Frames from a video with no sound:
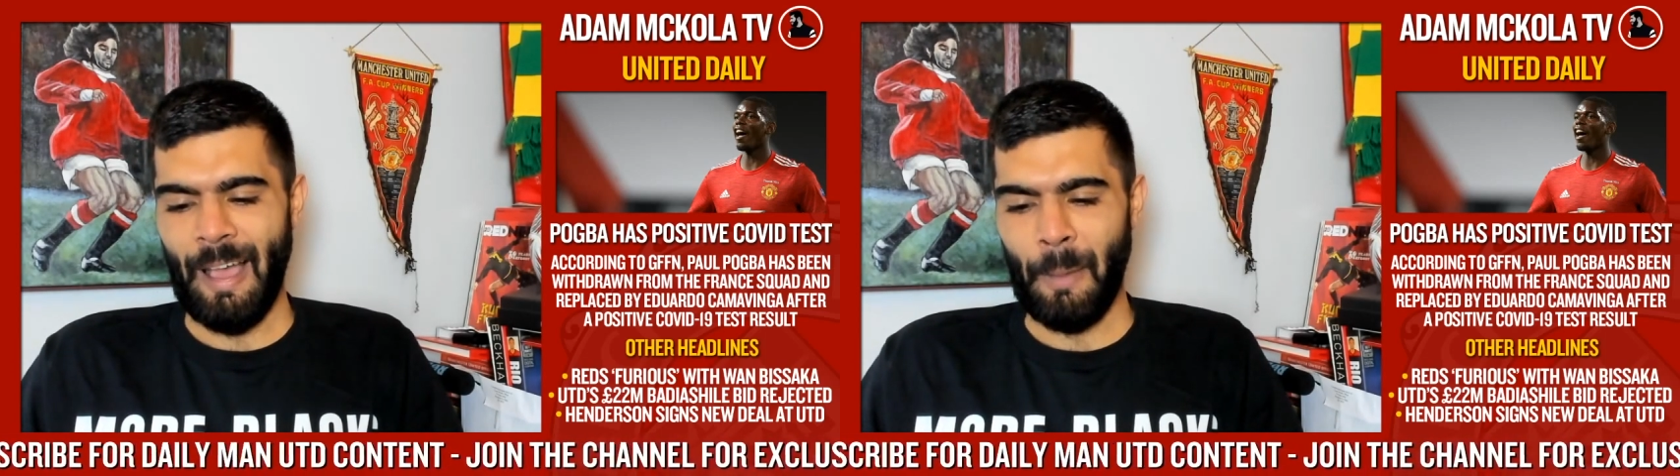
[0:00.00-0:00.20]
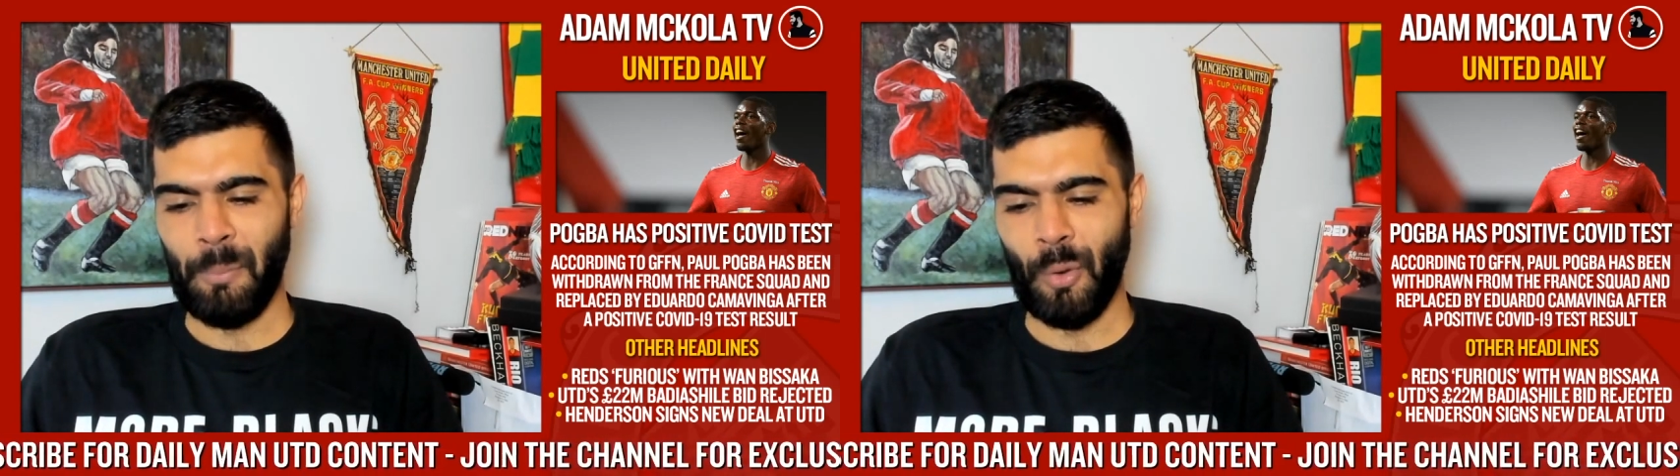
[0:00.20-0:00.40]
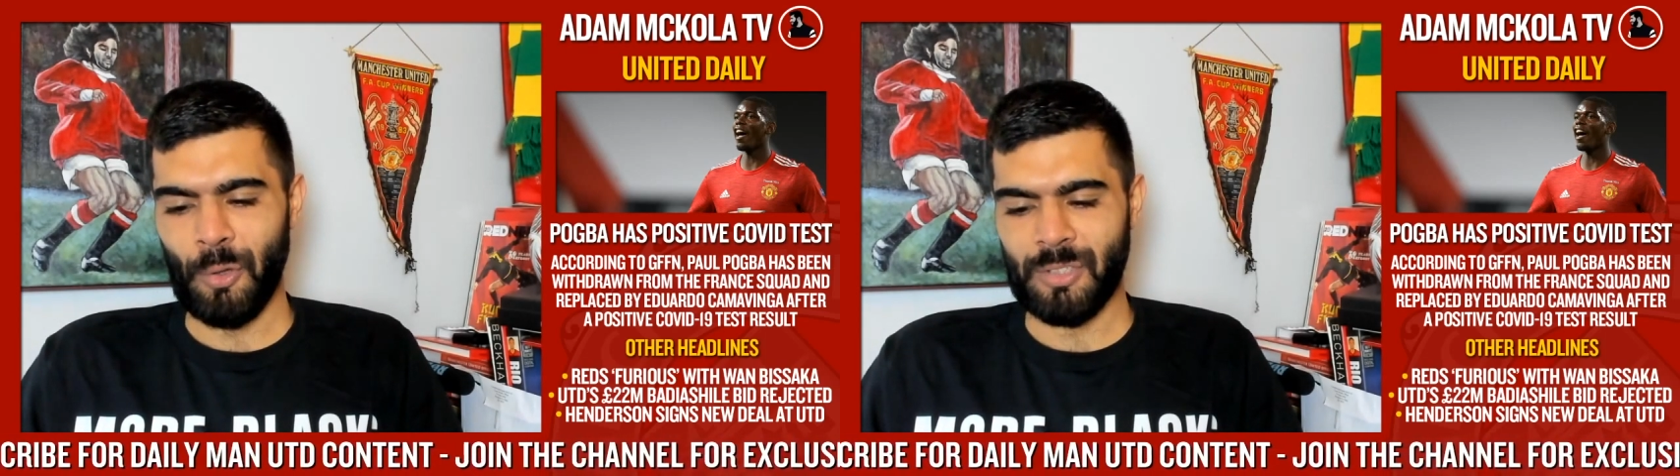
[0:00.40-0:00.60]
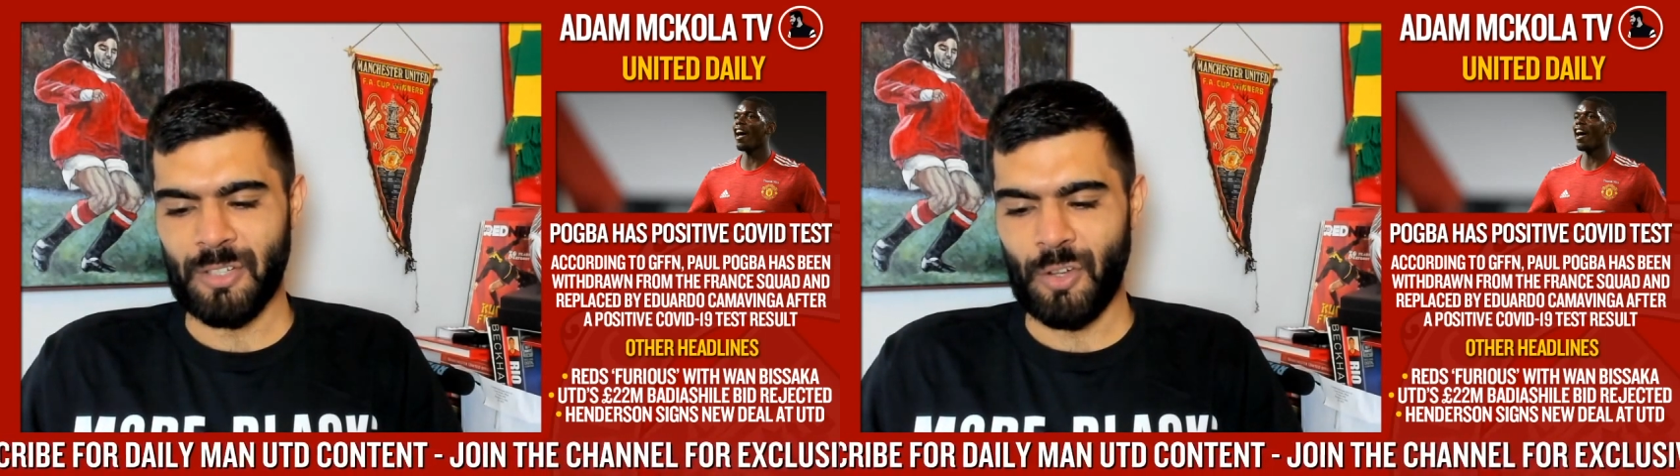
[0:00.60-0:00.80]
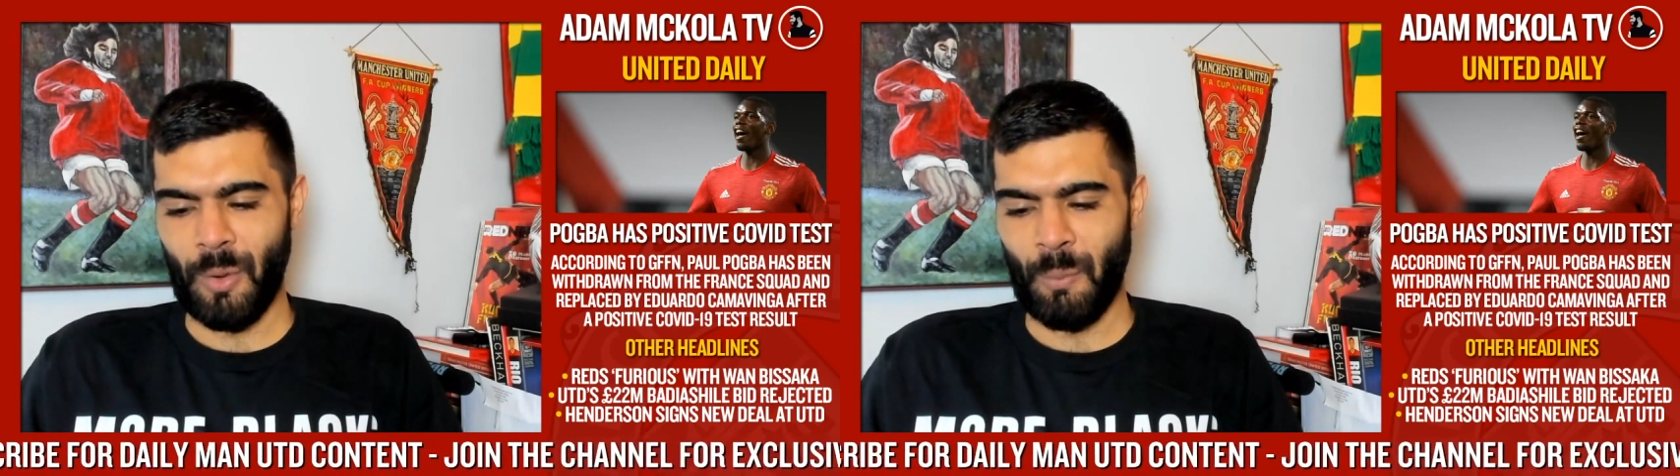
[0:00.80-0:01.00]
Paul
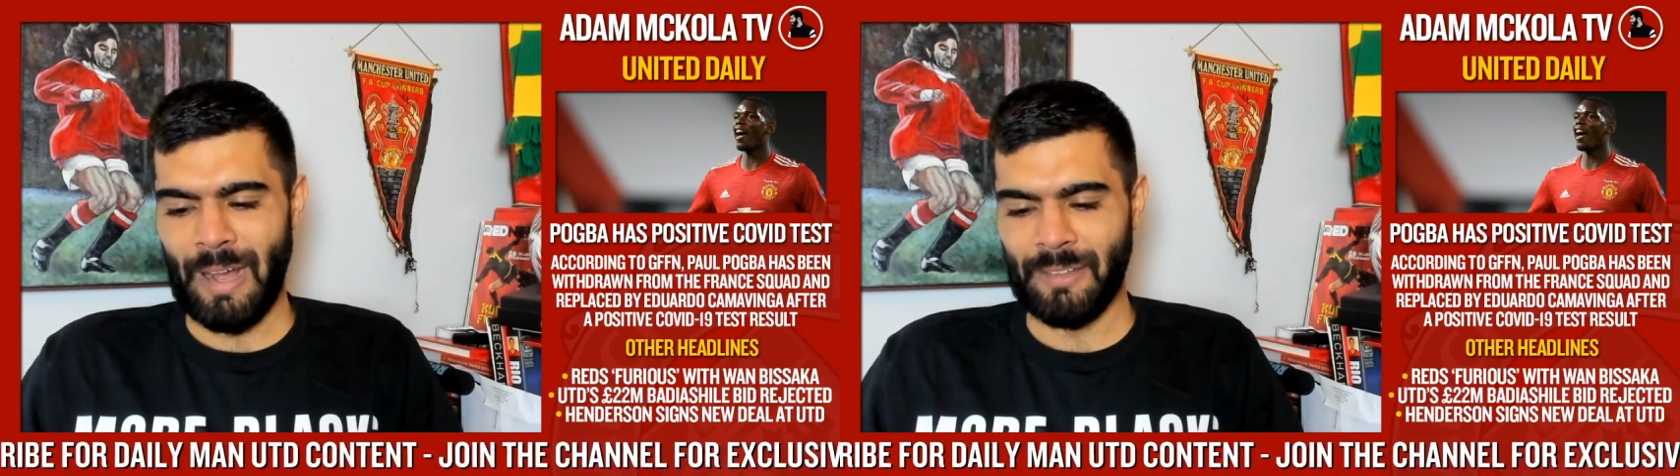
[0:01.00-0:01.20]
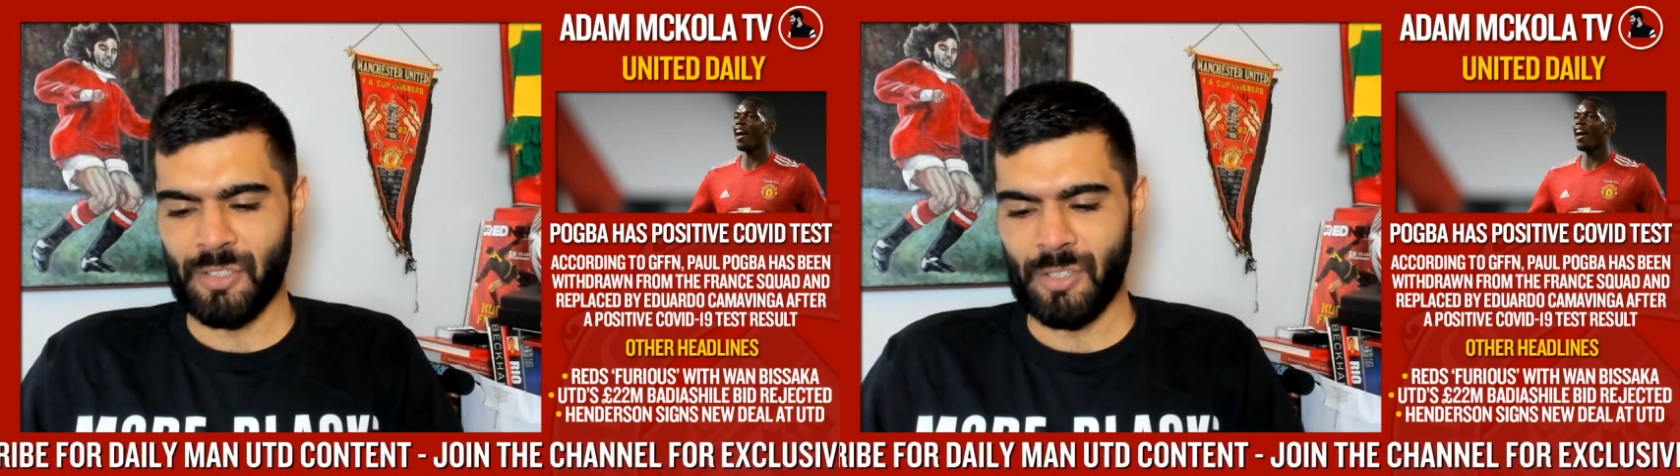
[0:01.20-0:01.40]
says going well this